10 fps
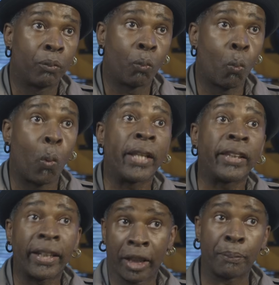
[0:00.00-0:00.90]
when
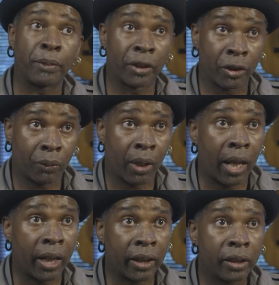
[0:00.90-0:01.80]
they dipped into
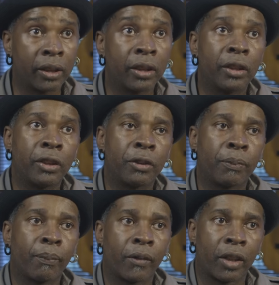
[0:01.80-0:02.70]
rock,
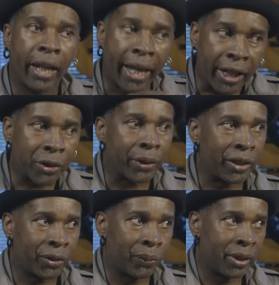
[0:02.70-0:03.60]

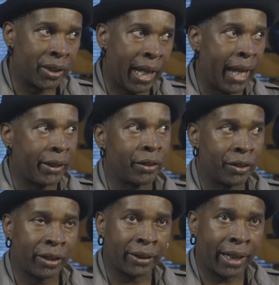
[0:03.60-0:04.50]
Hendrix was at that
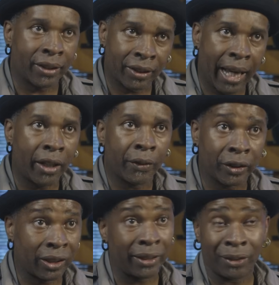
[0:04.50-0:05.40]
sound of
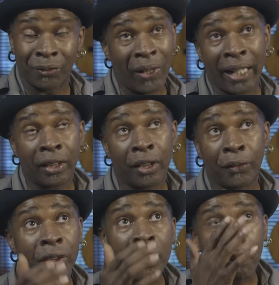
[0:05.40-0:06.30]
Hendrix. Like, in fact, if
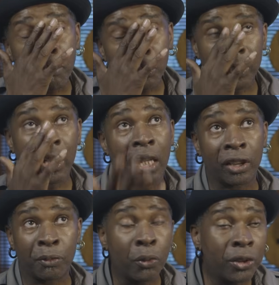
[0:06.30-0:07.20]
you think about
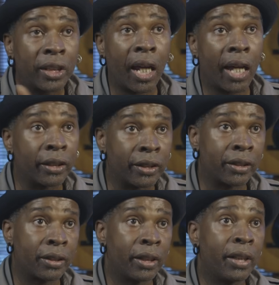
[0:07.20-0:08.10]
Bootsy
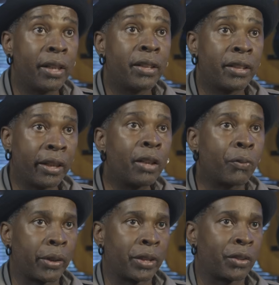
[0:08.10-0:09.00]
Collins' singing
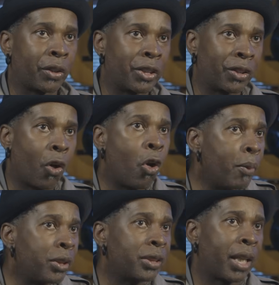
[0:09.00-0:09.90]
voice is
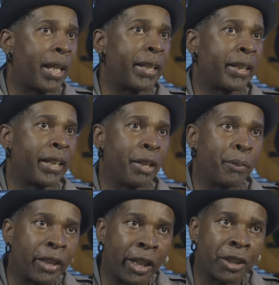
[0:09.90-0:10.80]
almost like an
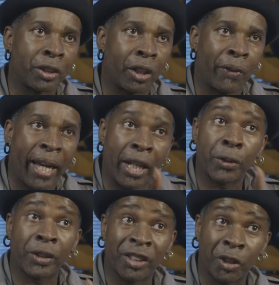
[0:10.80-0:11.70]
imitation of
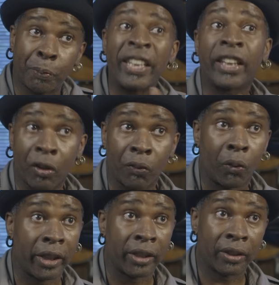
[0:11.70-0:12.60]
Hendrix's speaking
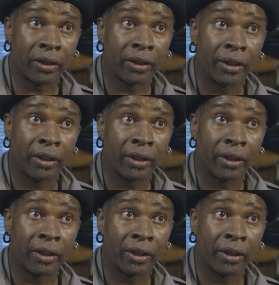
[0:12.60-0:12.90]
voice.